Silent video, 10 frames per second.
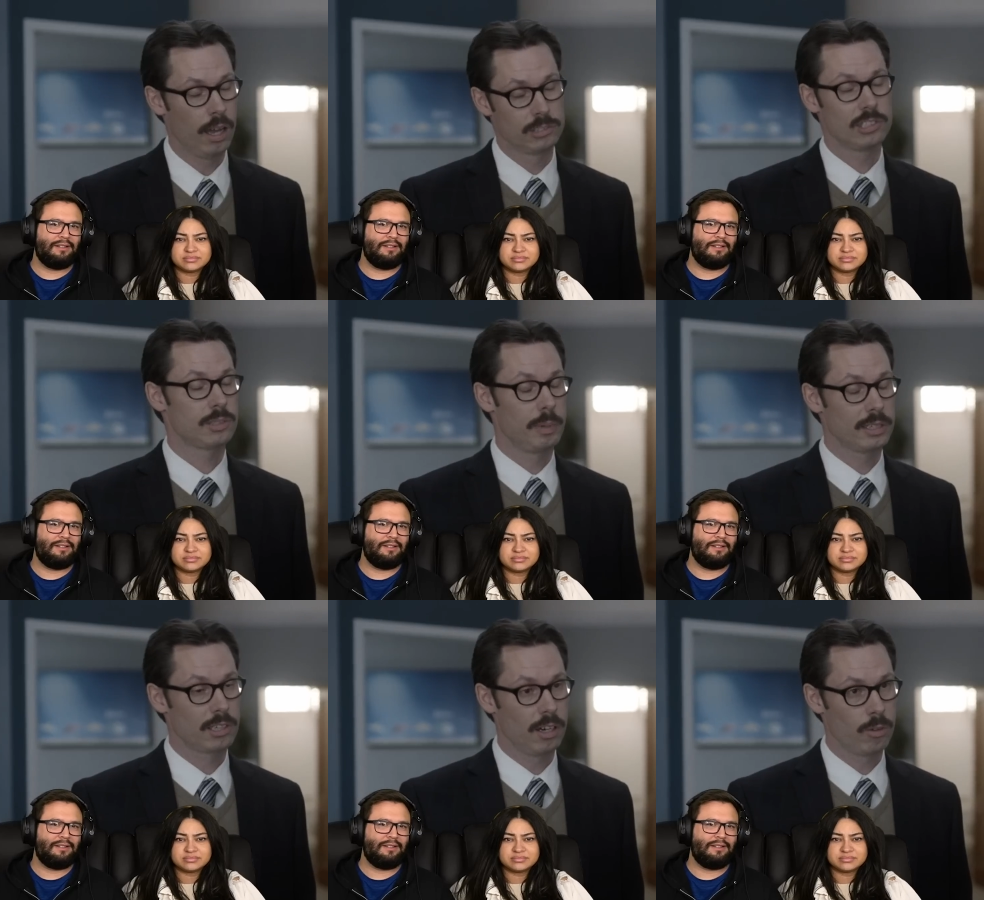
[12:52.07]
Speaker 1: I was just
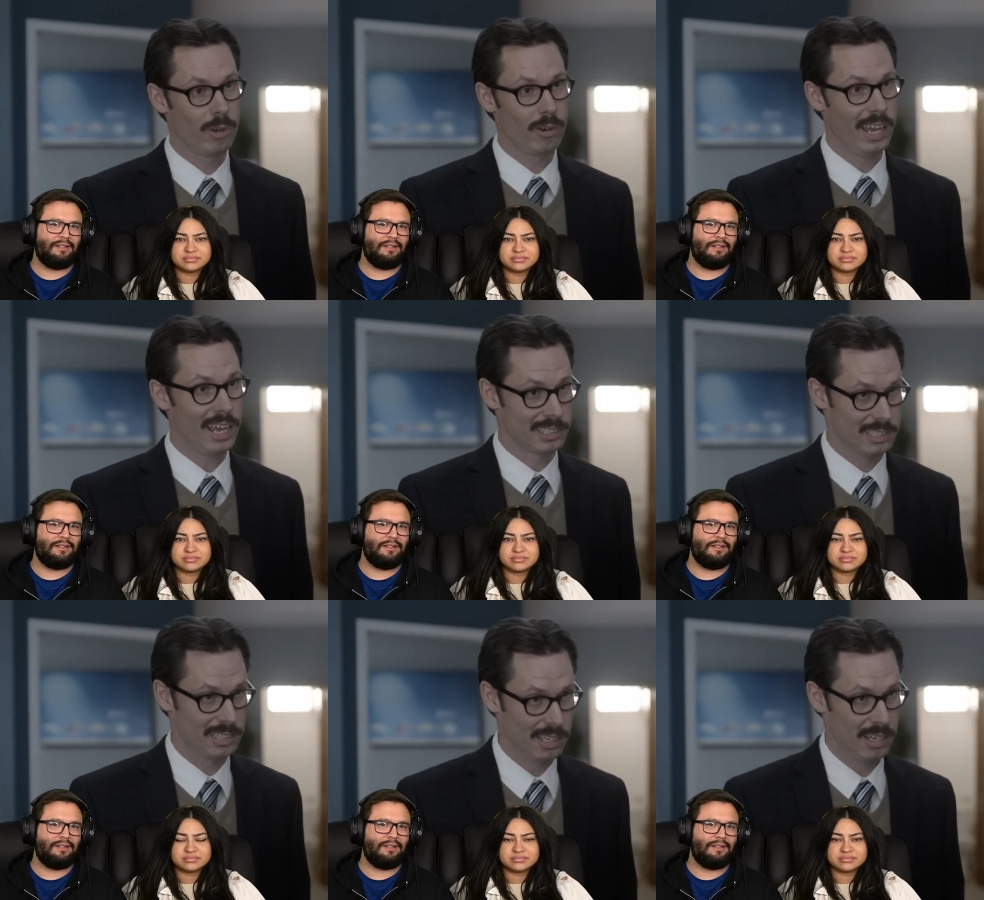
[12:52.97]
about to call the widow
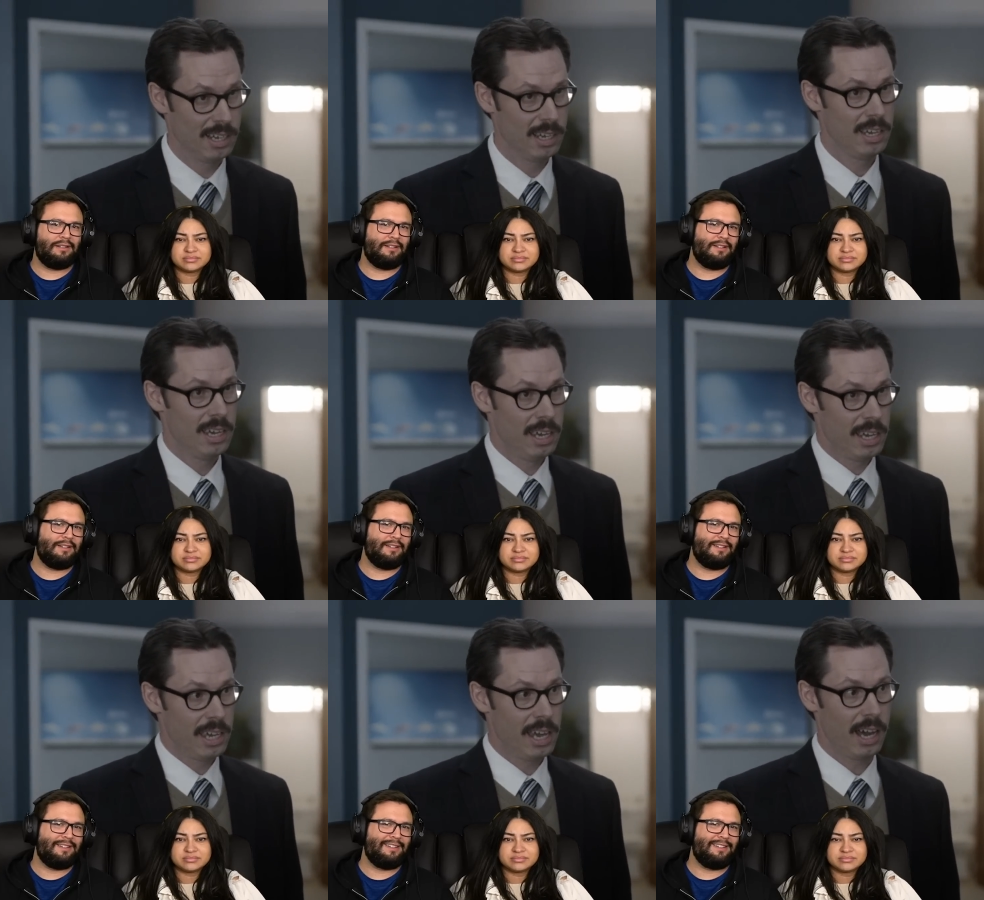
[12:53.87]
Hess.
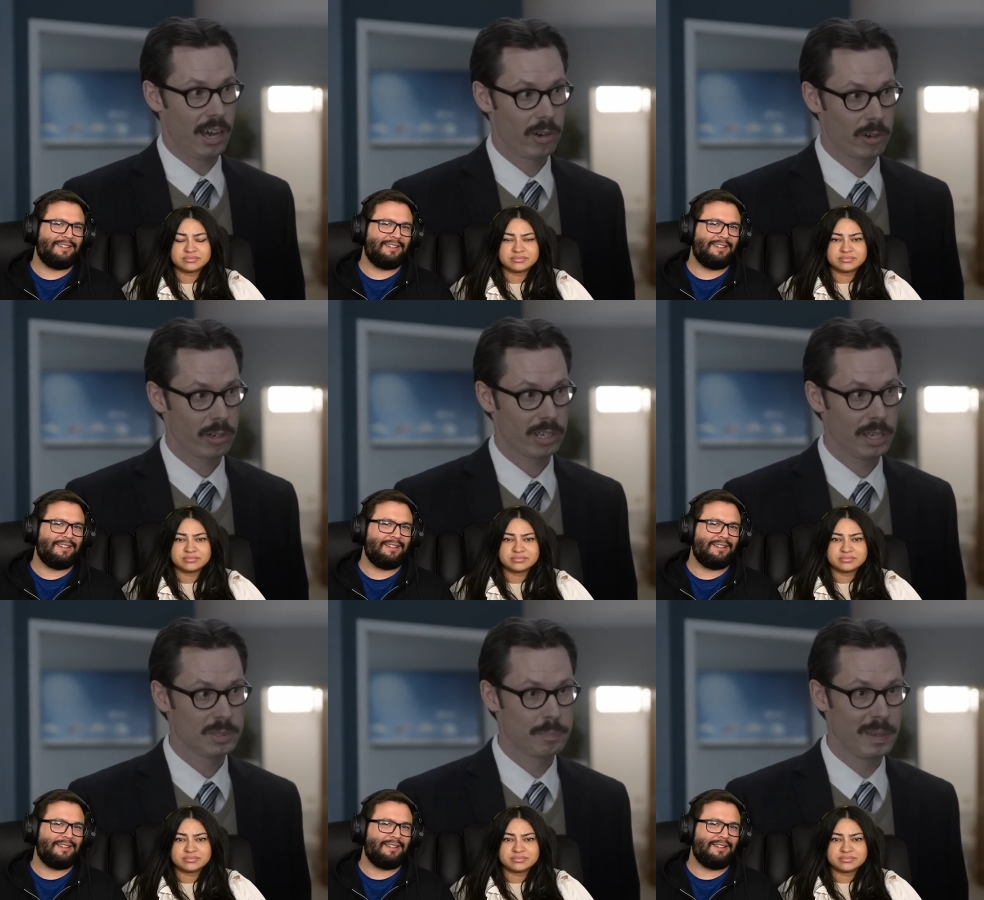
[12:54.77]
Yeah, her
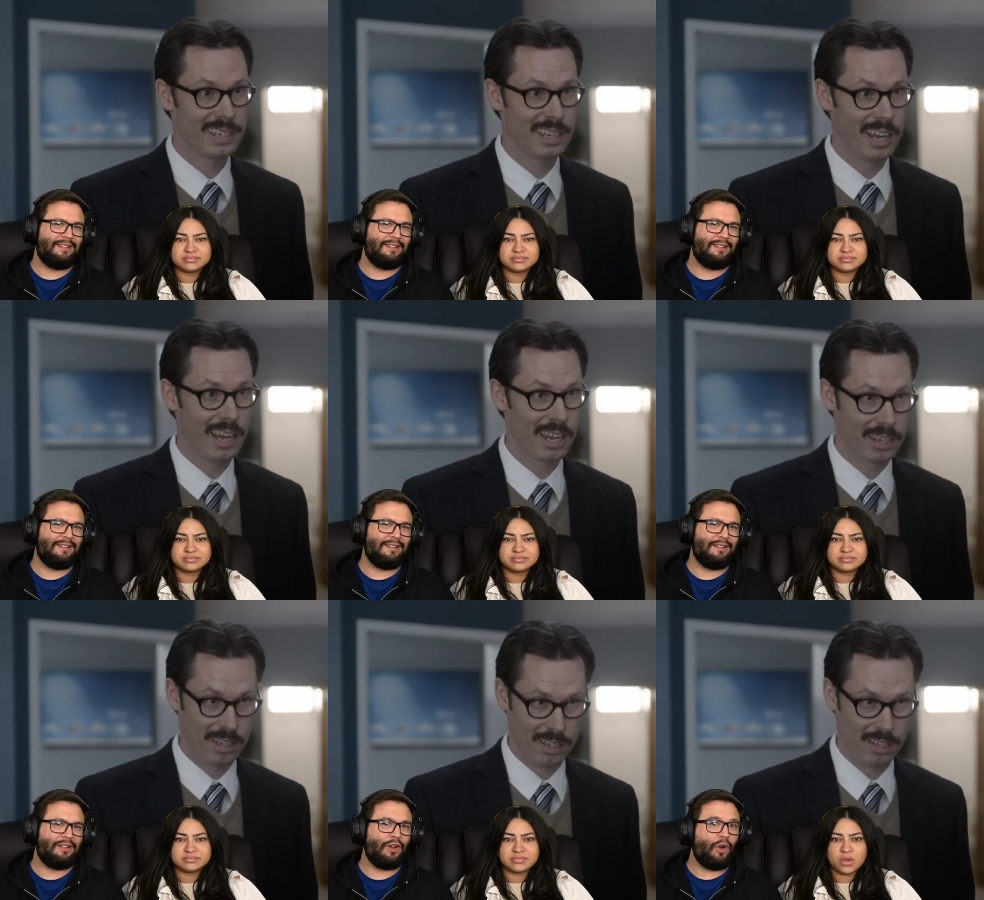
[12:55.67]
claim's been denied.